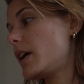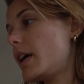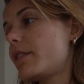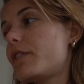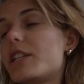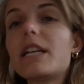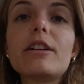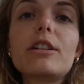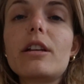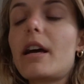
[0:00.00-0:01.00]
And for
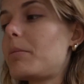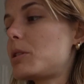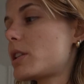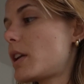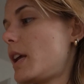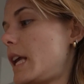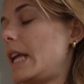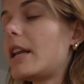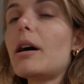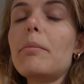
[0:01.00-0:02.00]
dinner tonight, I'm just gonna
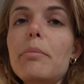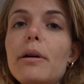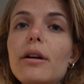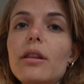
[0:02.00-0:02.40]
heat up